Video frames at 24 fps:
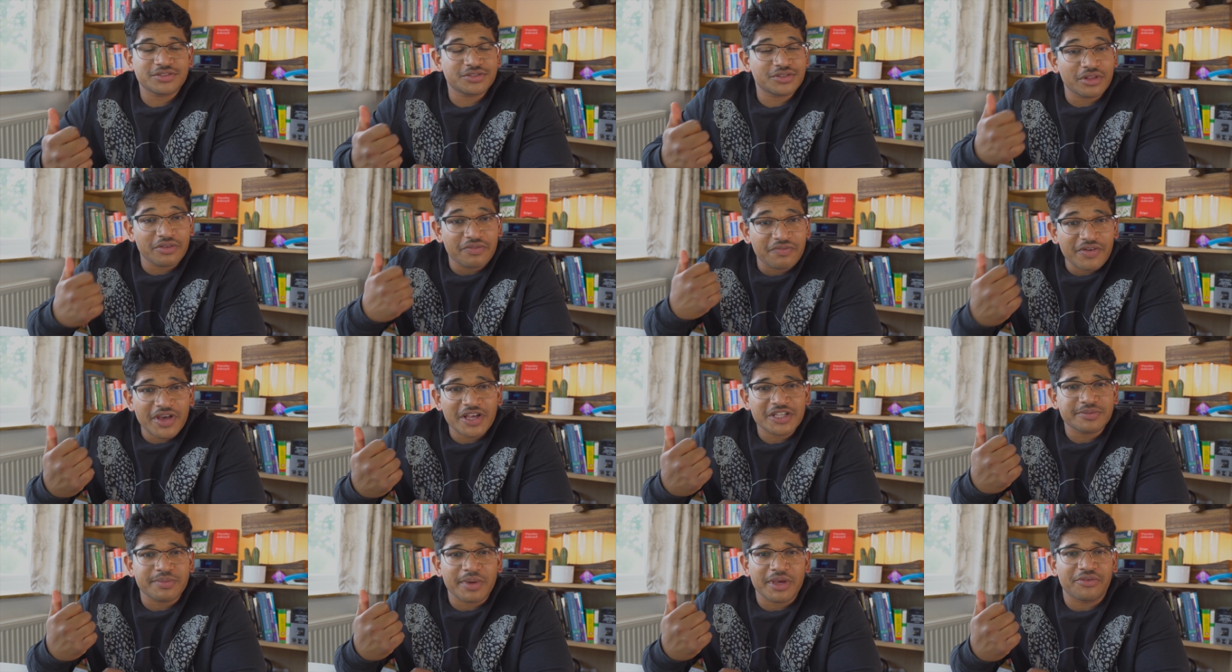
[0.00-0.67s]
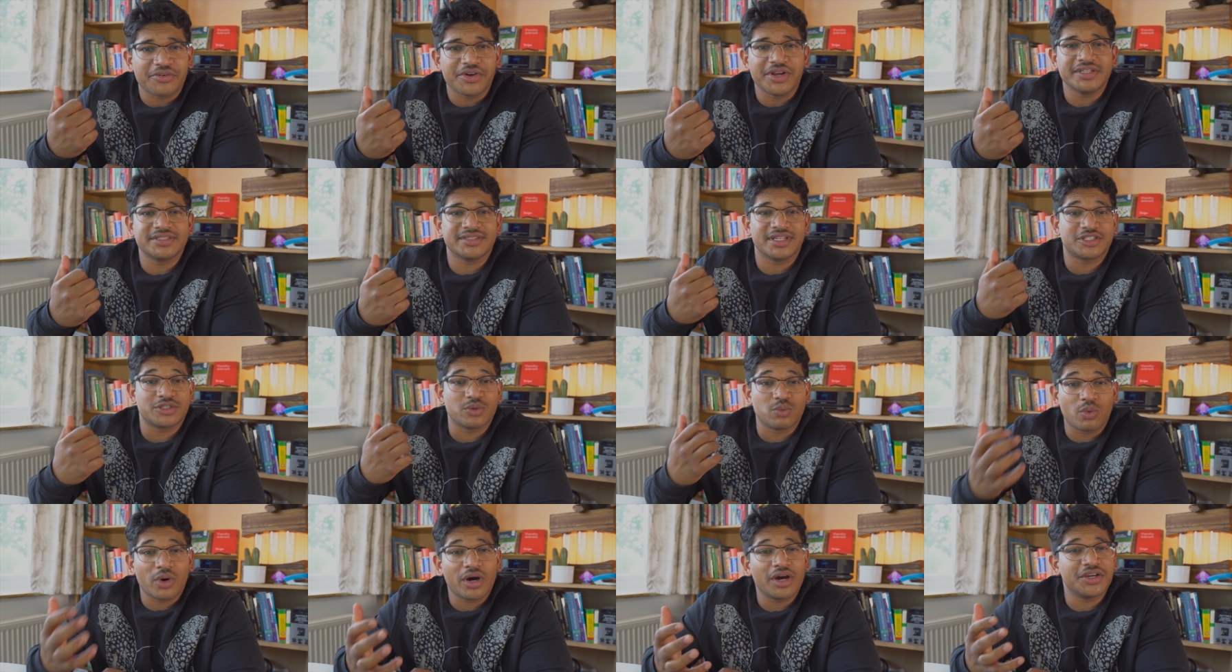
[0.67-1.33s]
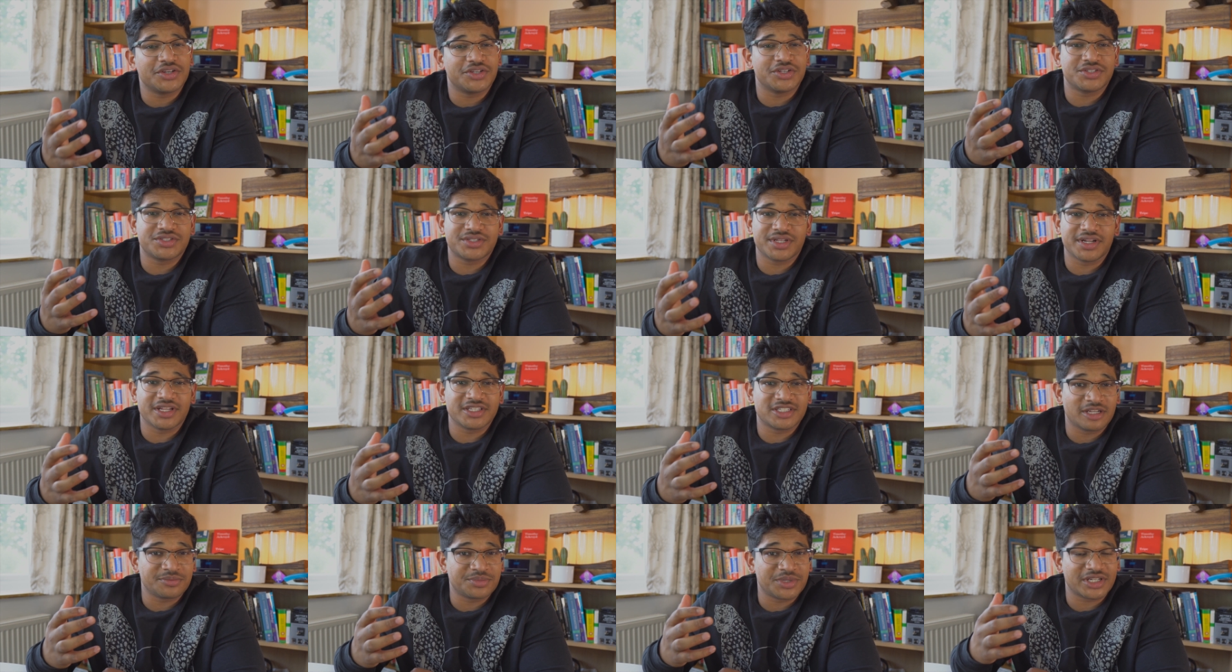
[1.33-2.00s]
So, the first main reason as to why you should study
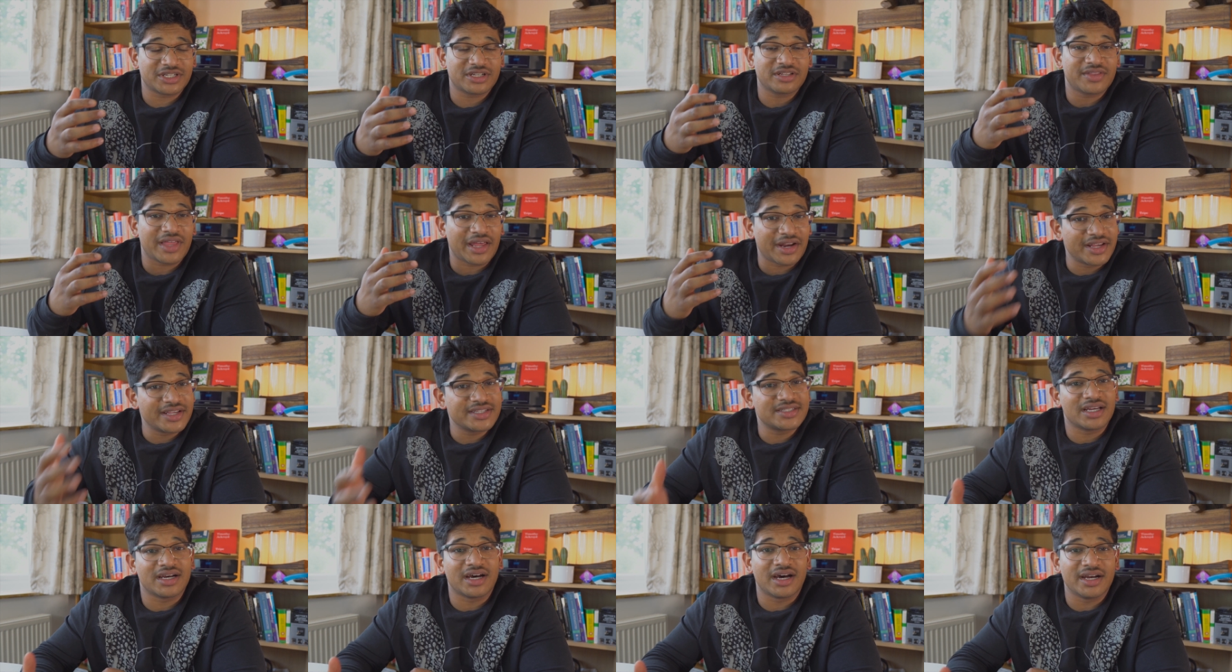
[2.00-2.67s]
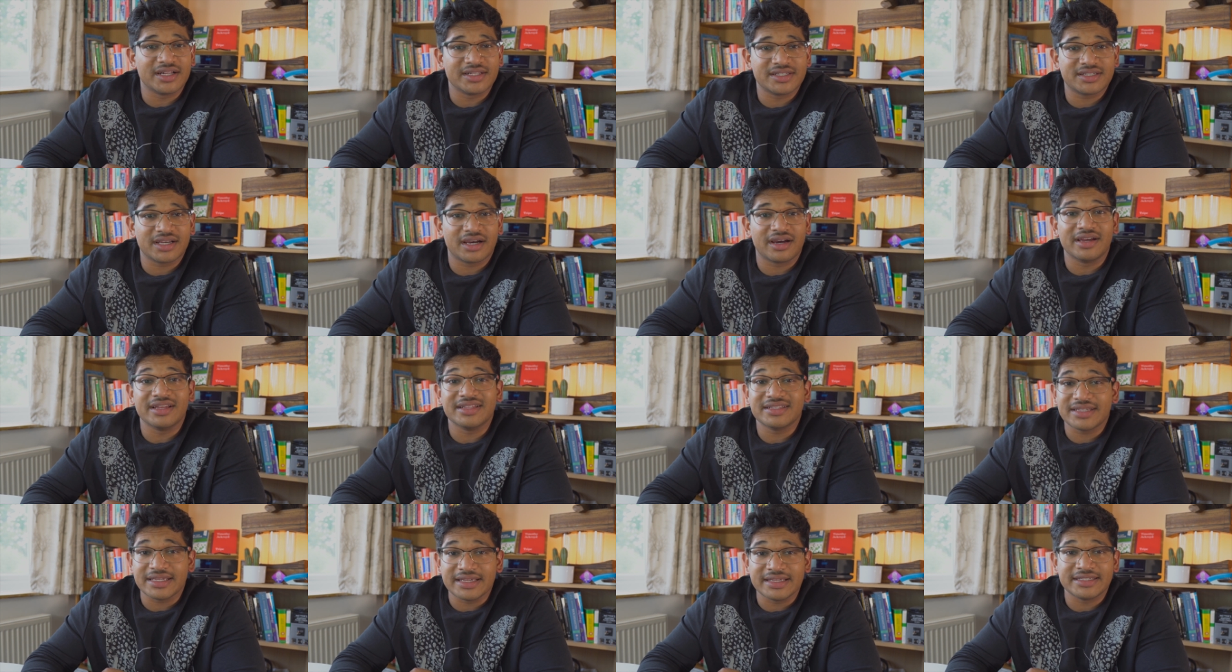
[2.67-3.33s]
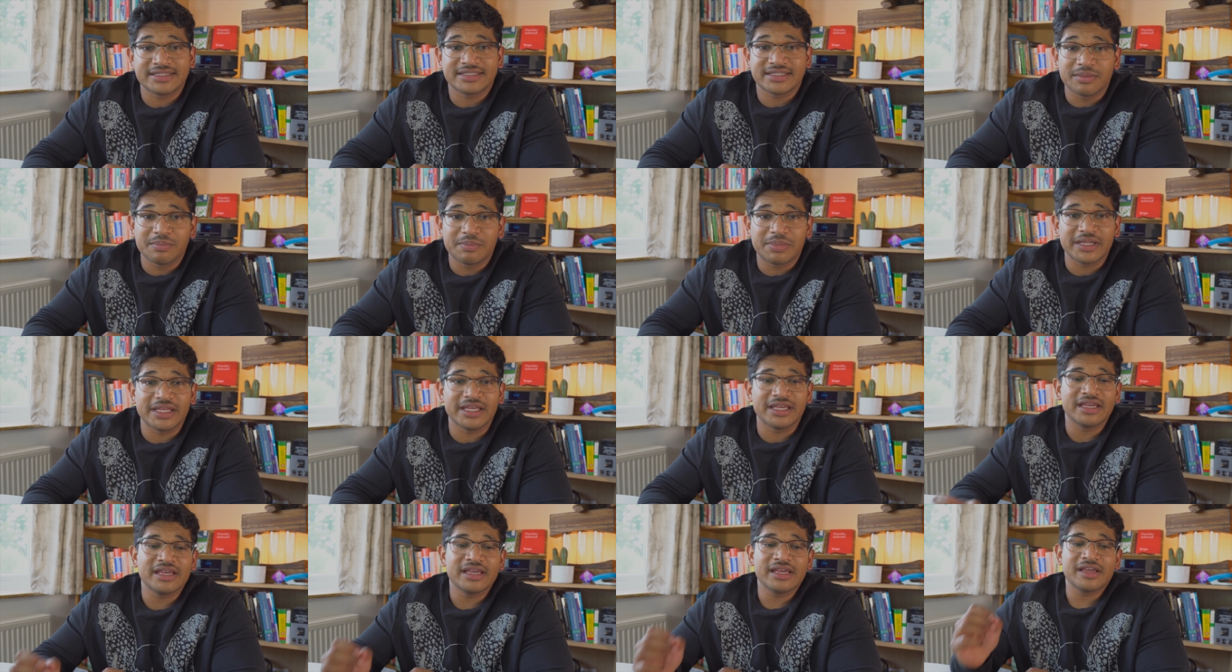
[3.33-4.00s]
a subject that is a hard science is
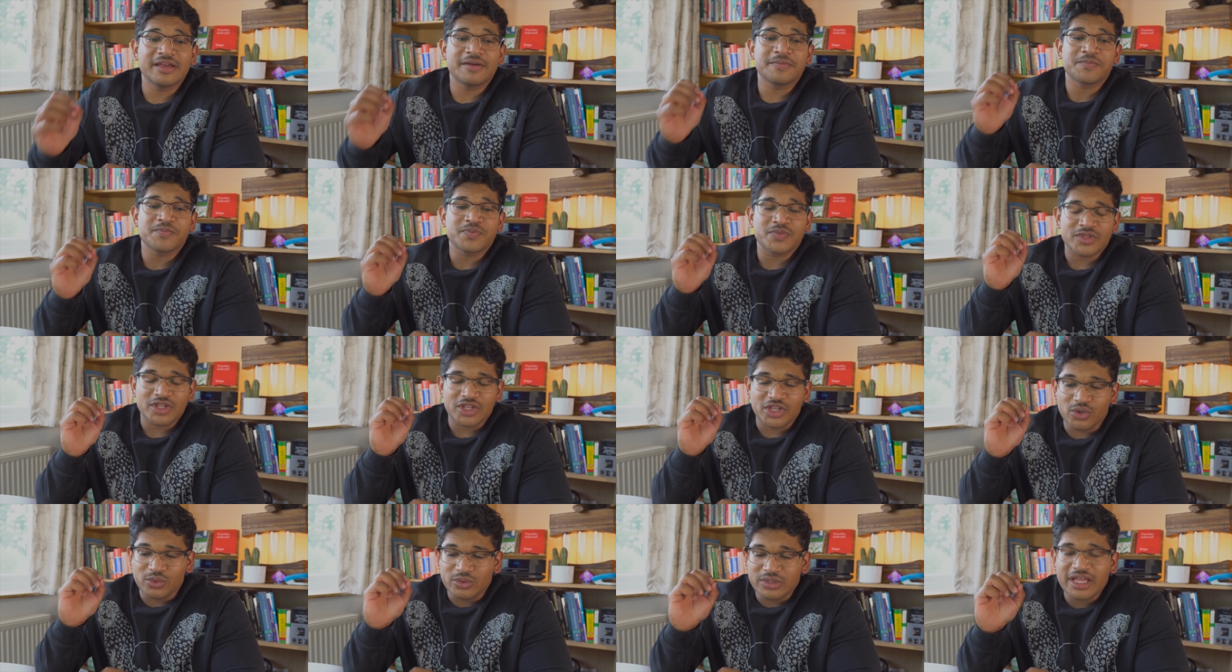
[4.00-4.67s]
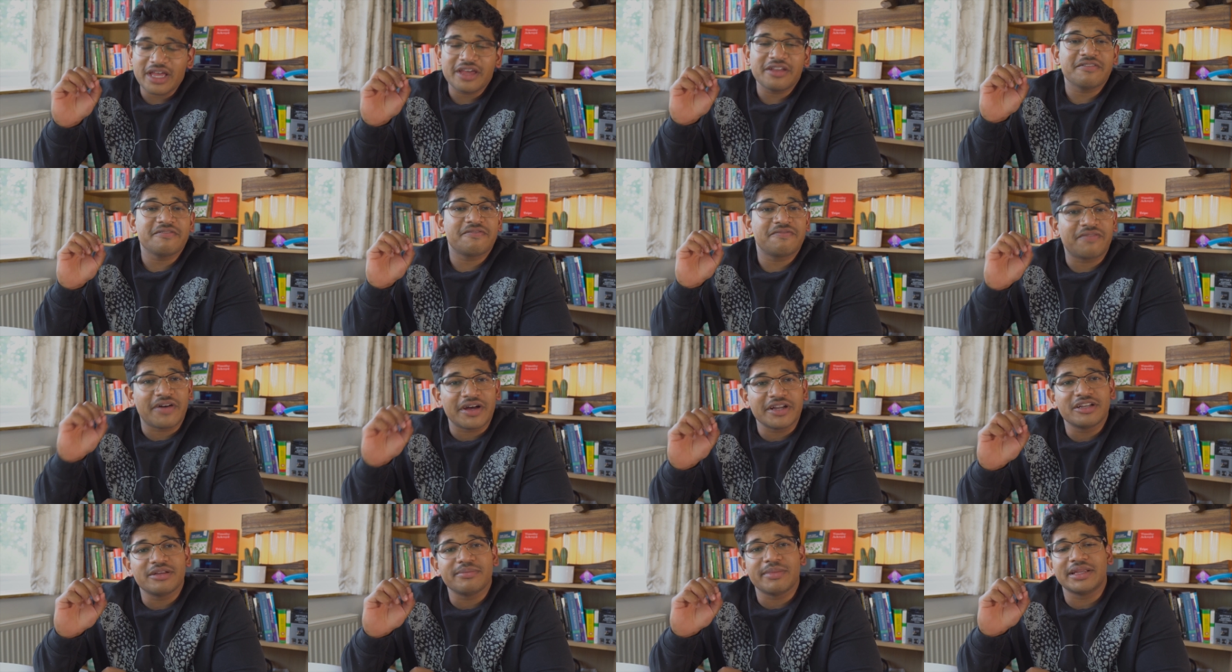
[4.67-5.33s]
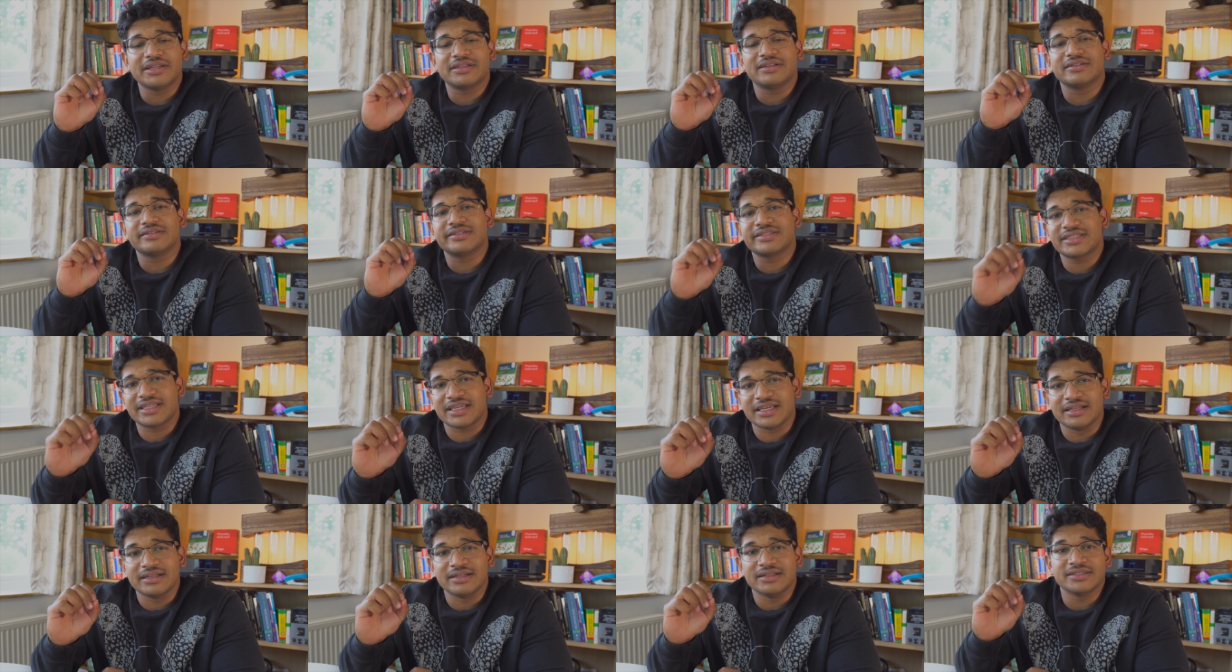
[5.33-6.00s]
simply you will learn fundamental
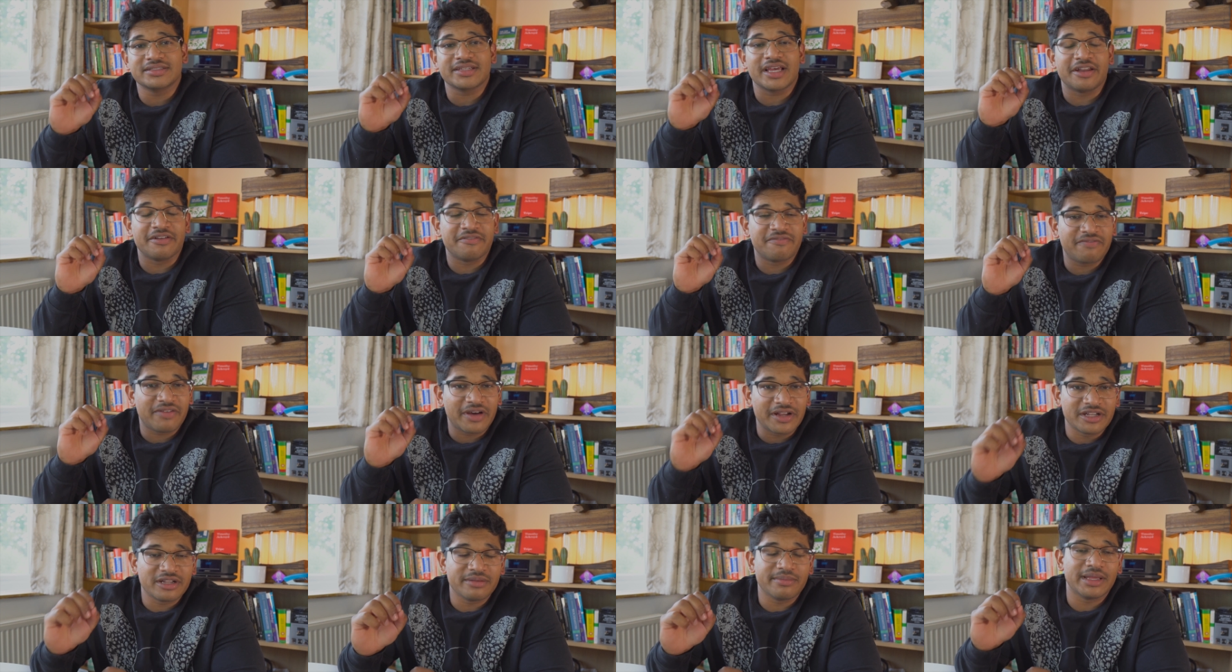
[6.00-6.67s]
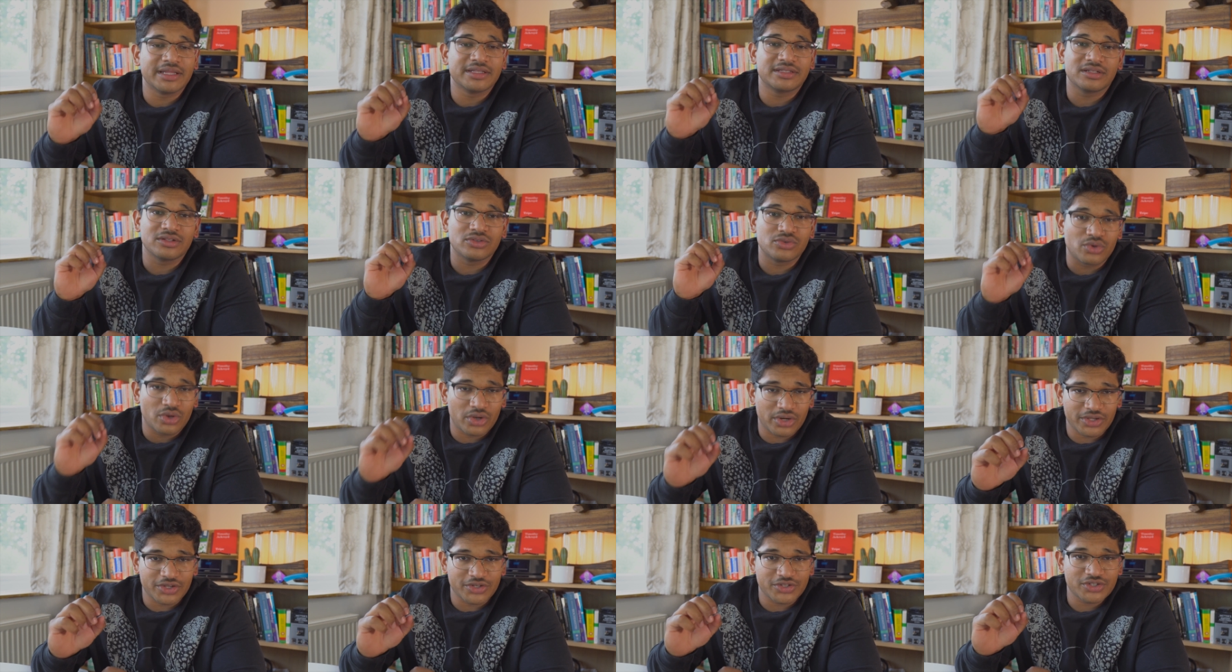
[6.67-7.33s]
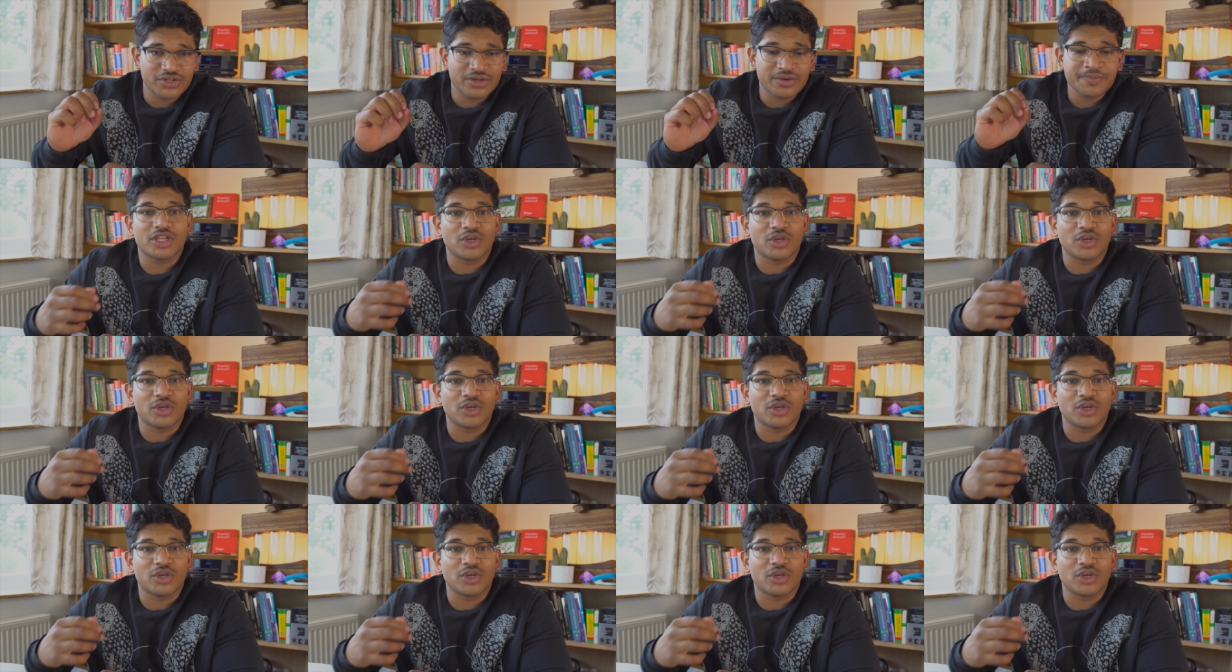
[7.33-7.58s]
skills and fundamental knowledge.